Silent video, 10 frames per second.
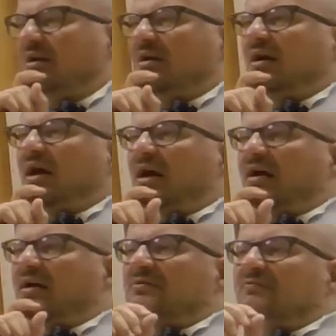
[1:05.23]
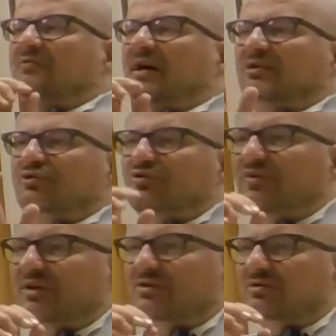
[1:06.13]
And while you
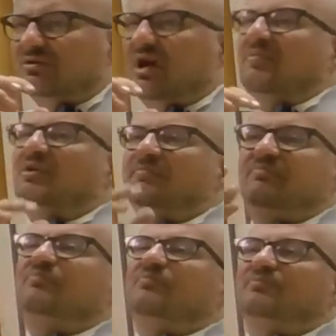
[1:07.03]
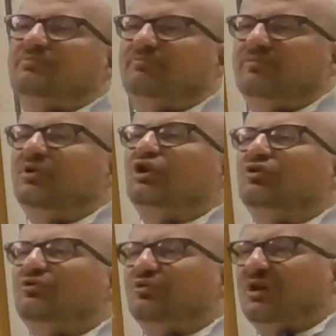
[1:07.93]
want,
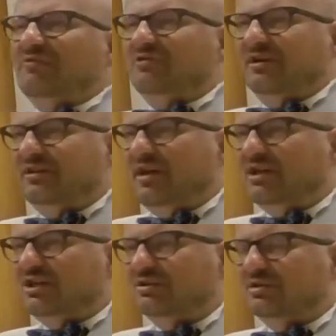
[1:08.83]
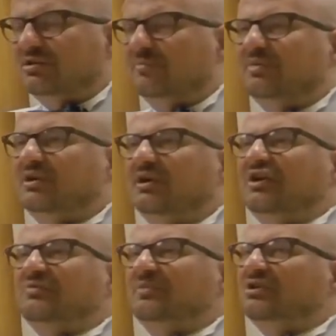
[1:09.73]
if you have radiation therapy,
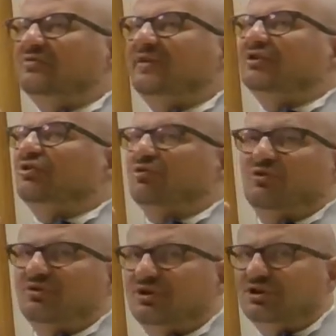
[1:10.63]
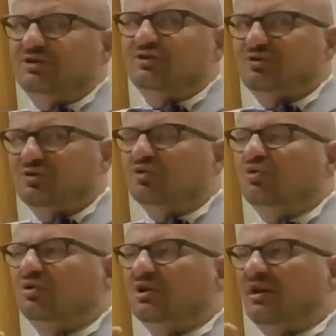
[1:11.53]
it means that your condition is not
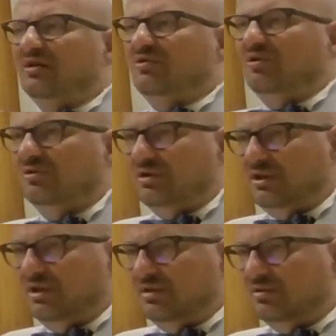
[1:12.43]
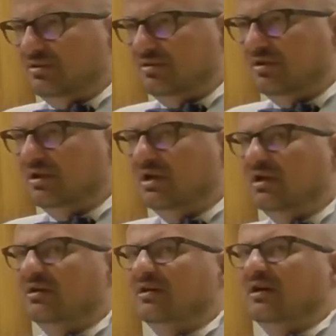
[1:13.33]
good already.
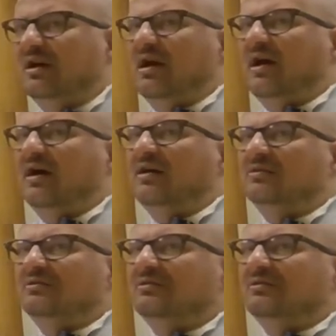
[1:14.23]
And